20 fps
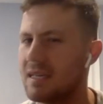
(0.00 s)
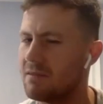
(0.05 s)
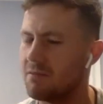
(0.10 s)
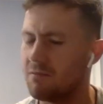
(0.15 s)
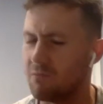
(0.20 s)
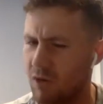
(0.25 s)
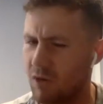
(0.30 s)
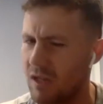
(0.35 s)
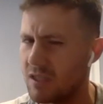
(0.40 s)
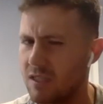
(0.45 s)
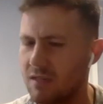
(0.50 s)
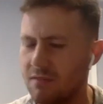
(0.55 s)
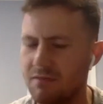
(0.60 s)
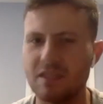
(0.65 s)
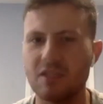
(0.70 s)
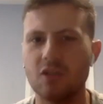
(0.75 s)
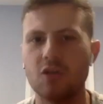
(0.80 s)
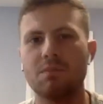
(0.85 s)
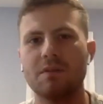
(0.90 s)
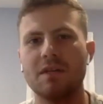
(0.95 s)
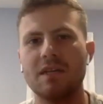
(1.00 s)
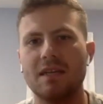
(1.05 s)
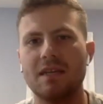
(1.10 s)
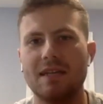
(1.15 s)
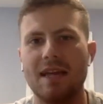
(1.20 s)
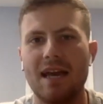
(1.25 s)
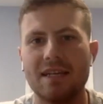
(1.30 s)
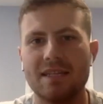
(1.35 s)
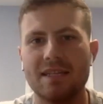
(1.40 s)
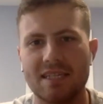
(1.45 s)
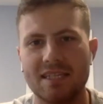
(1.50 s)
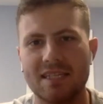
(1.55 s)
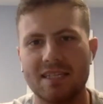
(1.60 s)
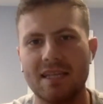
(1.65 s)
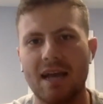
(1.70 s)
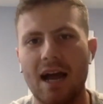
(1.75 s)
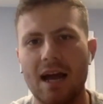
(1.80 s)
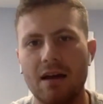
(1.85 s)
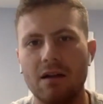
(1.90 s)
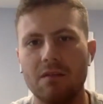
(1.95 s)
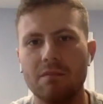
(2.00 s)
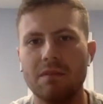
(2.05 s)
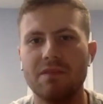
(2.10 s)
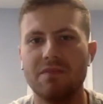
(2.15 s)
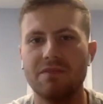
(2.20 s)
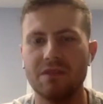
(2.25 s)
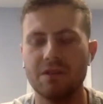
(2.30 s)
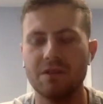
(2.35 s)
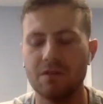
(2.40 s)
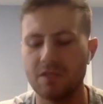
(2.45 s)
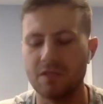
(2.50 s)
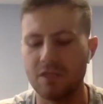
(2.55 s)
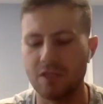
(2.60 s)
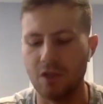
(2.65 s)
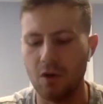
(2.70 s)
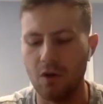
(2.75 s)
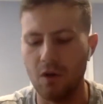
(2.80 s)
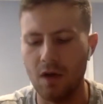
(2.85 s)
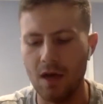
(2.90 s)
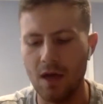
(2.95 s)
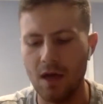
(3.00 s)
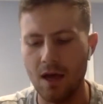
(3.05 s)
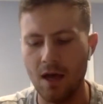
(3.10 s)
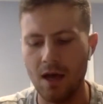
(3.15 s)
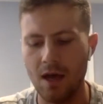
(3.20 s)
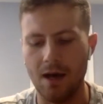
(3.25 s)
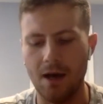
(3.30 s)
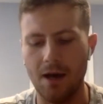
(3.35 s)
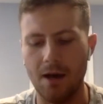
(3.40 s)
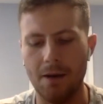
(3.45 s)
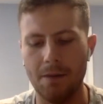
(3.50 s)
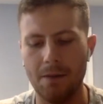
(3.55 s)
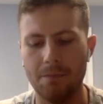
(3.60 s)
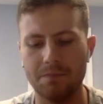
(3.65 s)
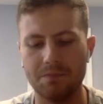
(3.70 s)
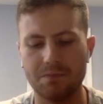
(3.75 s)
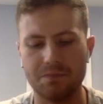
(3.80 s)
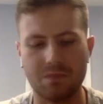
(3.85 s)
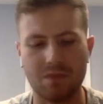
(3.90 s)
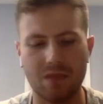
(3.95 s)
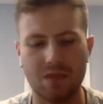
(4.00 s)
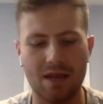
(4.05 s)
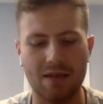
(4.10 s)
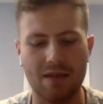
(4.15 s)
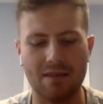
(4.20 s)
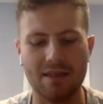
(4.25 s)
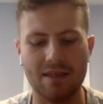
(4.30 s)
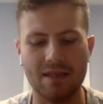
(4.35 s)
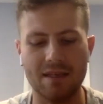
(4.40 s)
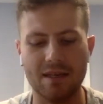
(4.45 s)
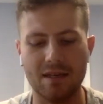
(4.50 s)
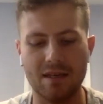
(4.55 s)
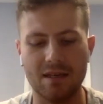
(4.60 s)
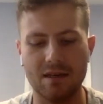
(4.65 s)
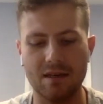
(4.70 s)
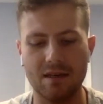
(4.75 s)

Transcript: relatively European-esque style midfield. So I think